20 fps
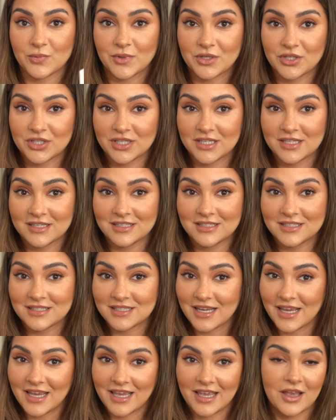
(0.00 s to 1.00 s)
which is
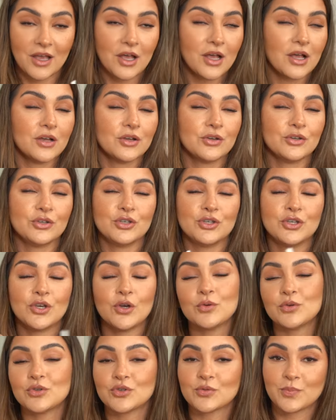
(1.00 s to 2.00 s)
a
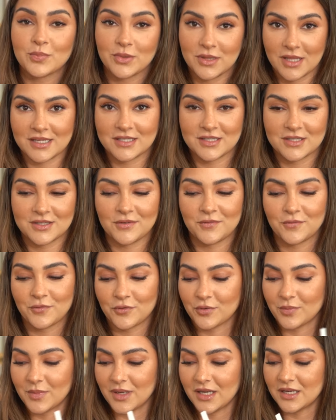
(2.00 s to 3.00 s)
huge plus
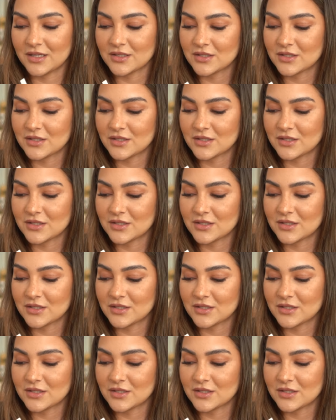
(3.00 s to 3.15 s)
for me.